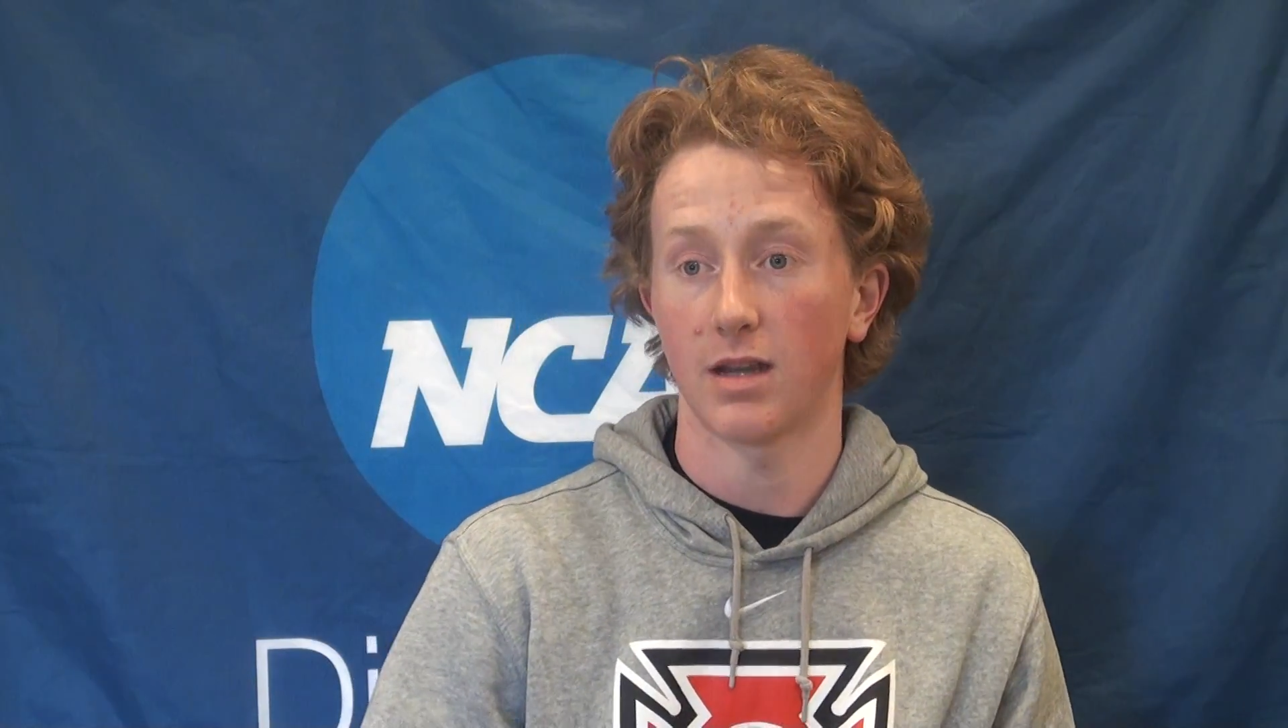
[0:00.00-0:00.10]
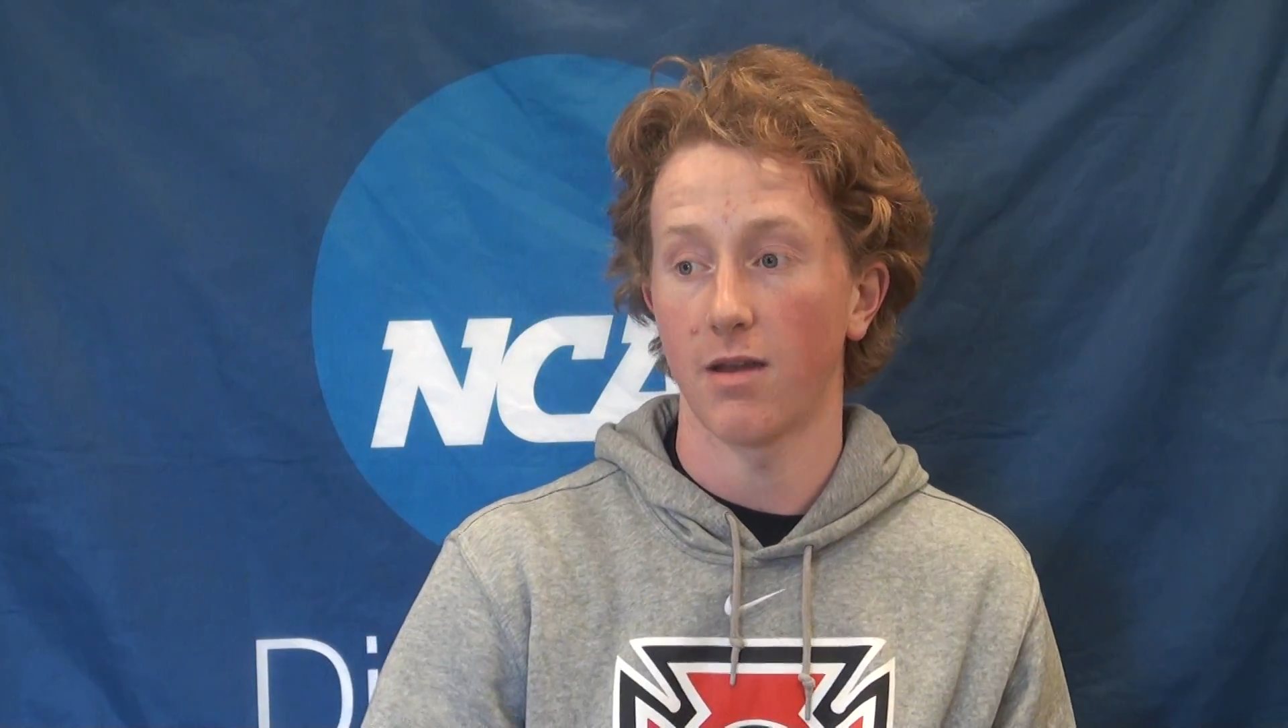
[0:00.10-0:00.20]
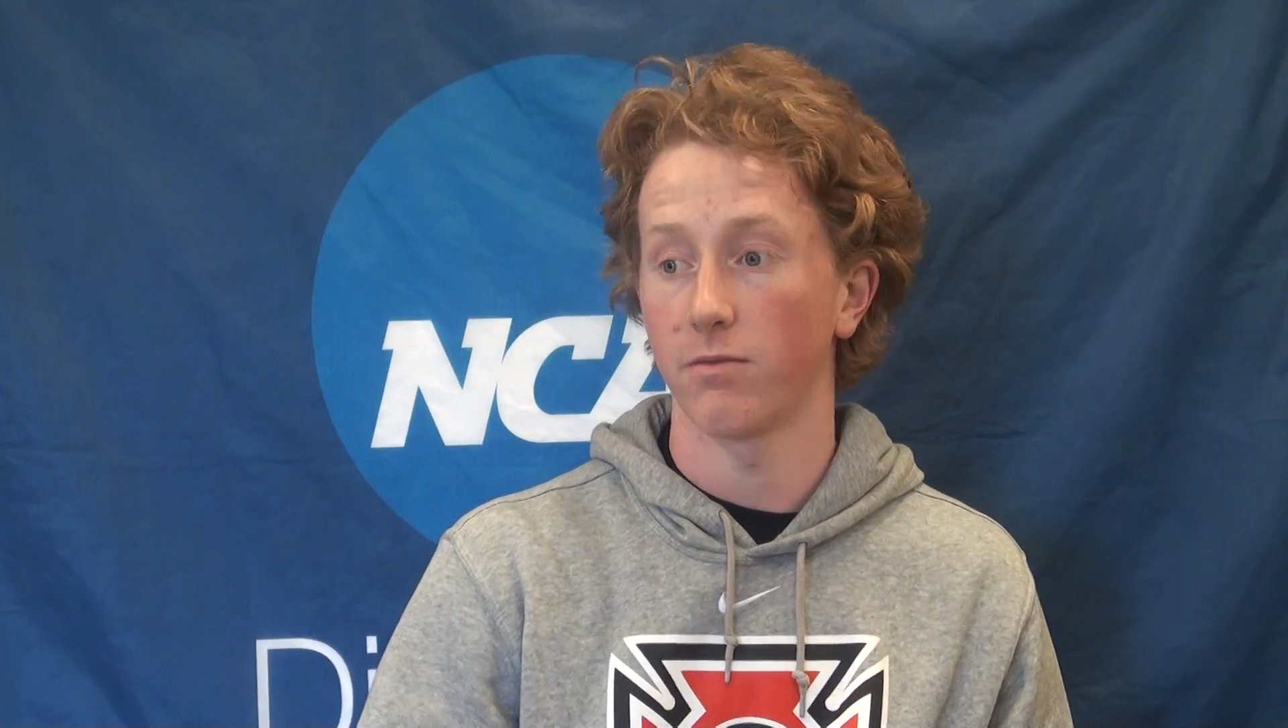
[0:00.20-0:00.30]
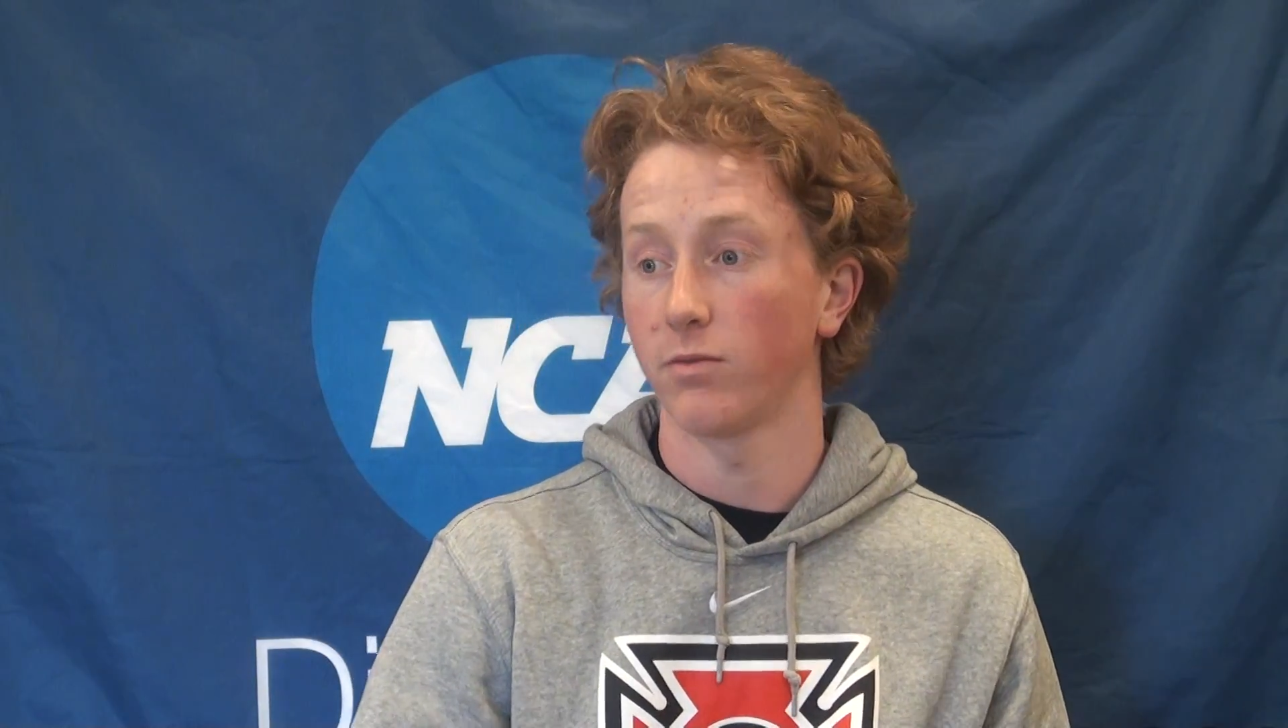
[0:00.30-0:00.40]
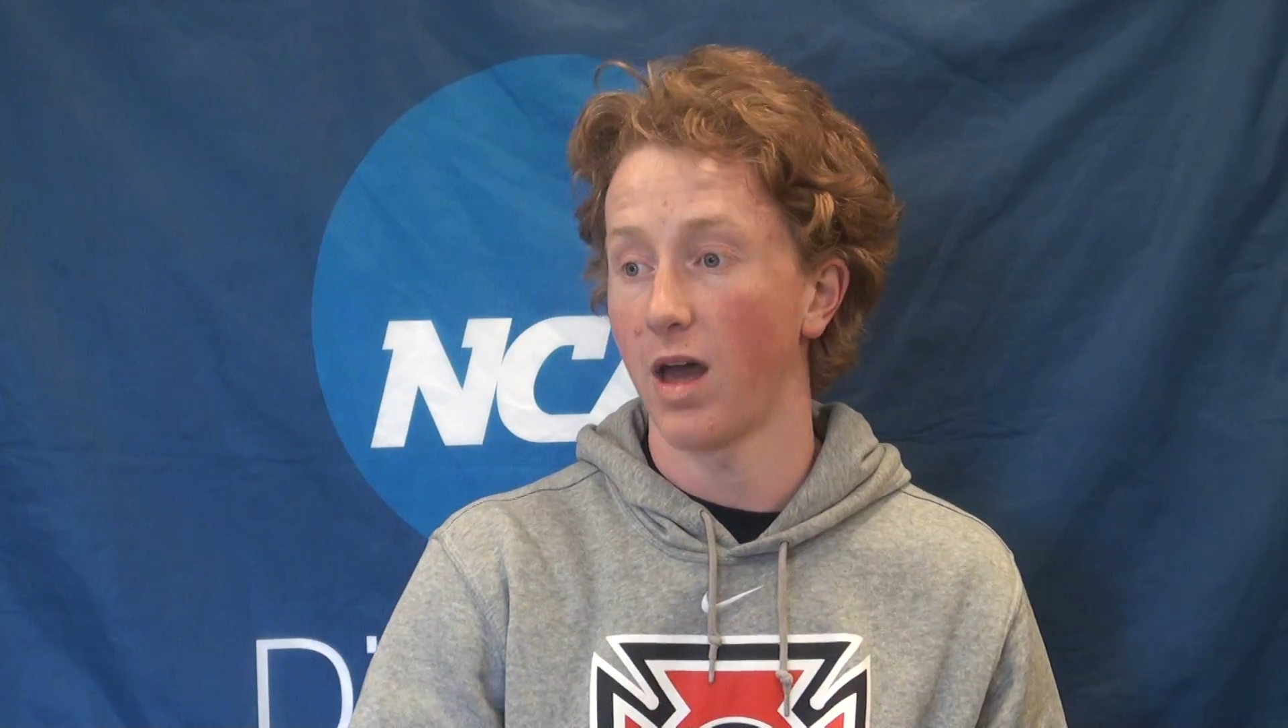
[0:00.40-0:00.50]

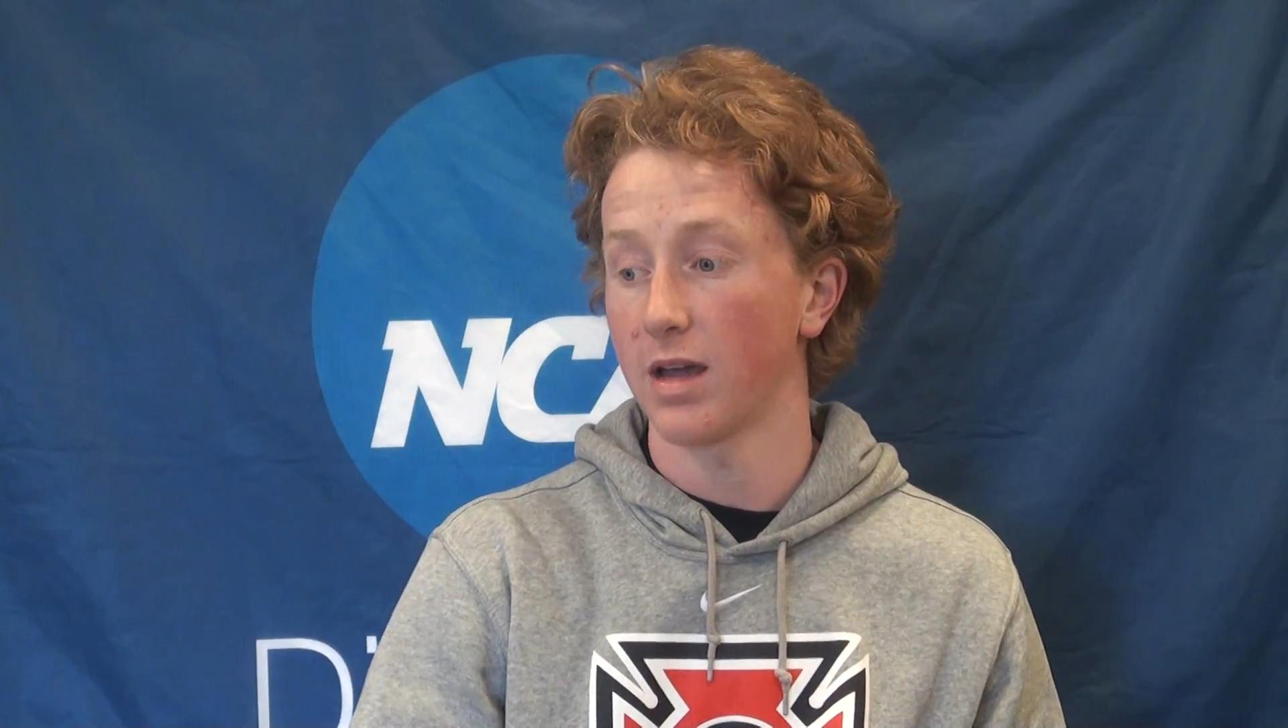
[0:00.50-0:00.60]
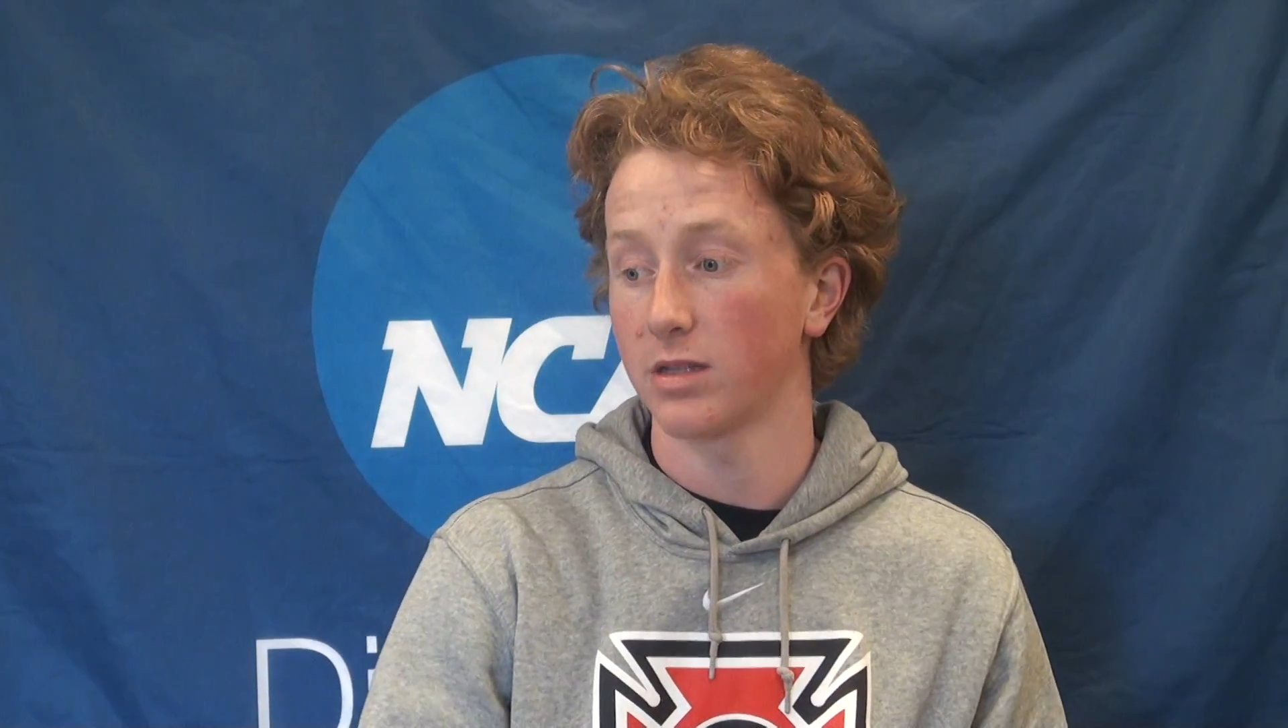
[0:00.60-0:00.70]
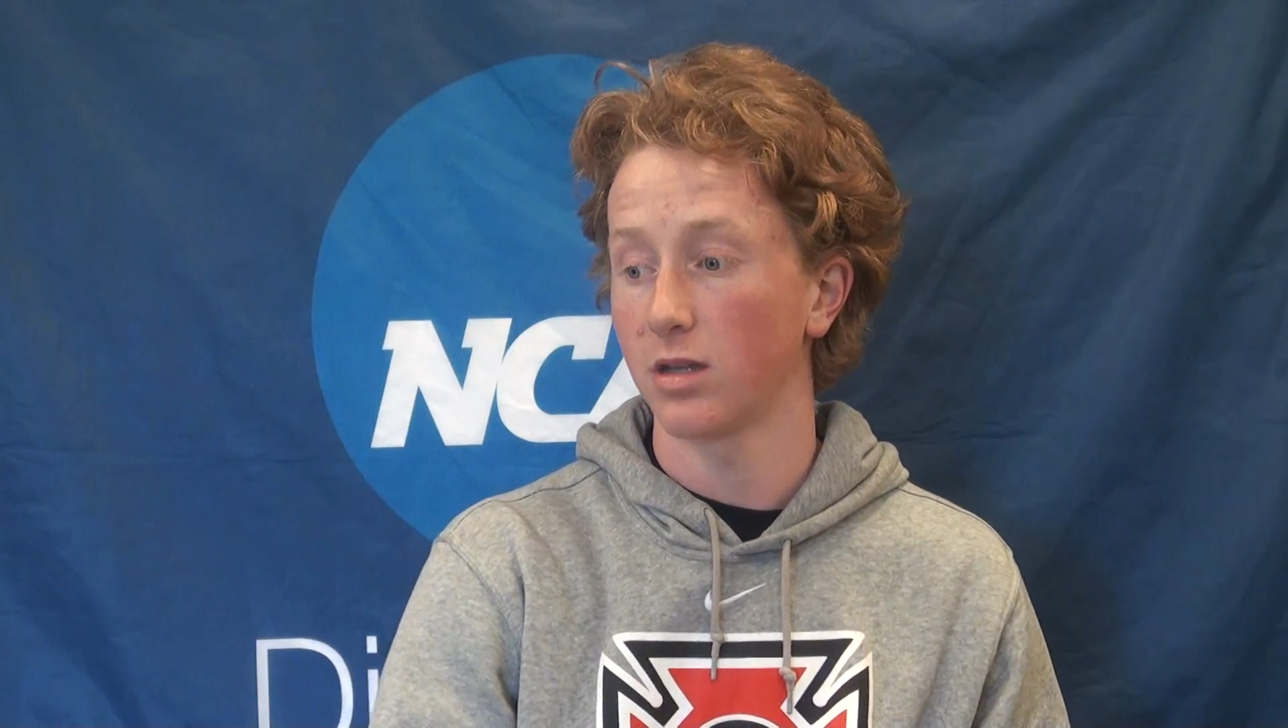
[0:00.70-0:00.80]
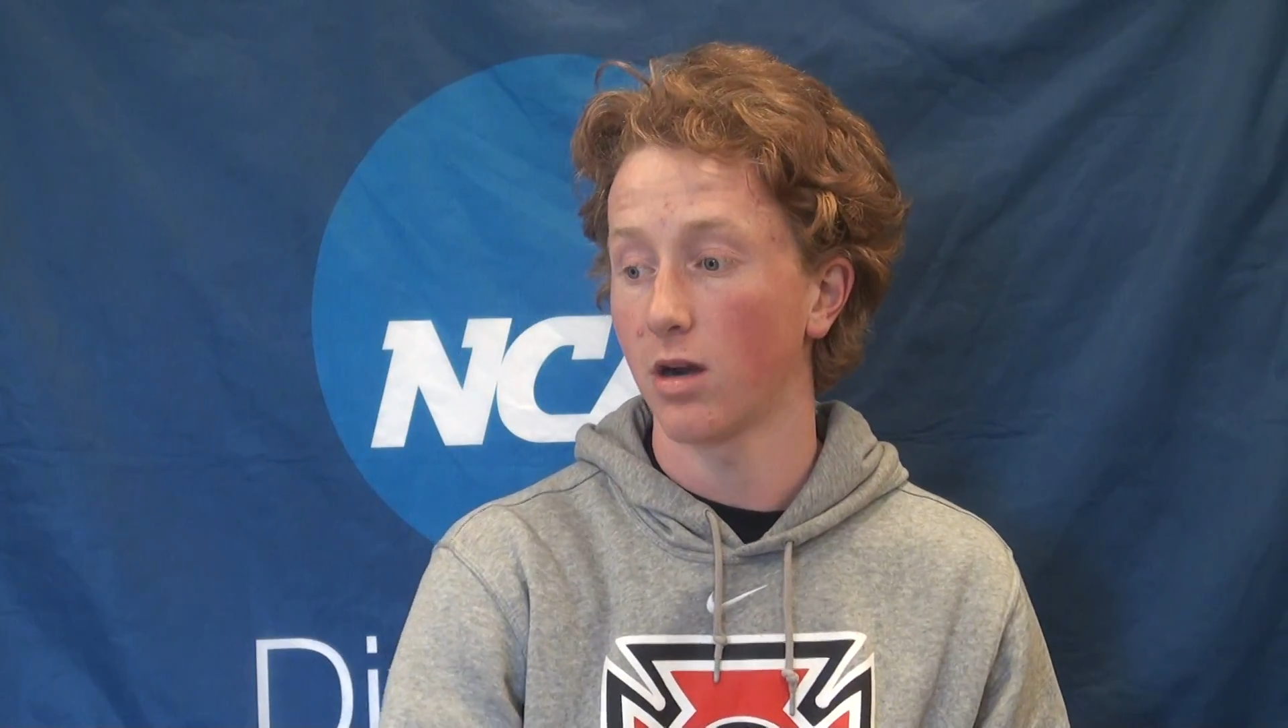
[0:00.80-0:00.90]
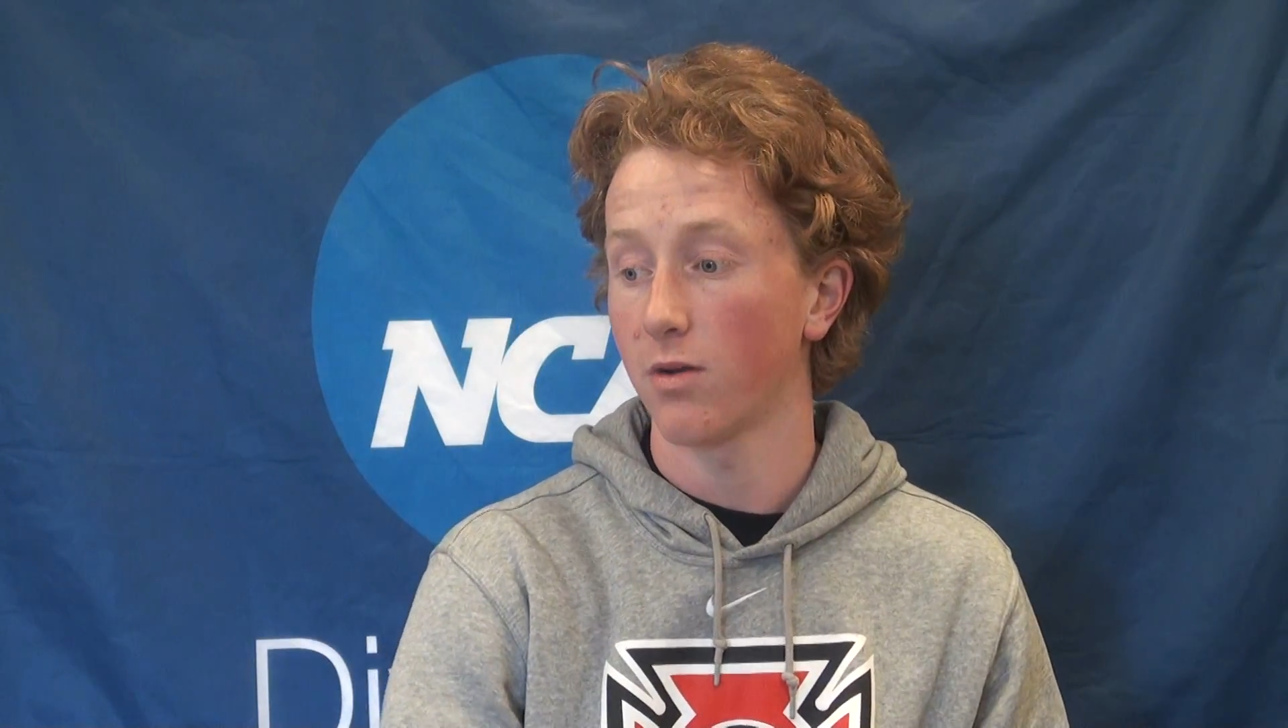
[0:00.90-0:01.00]
I last year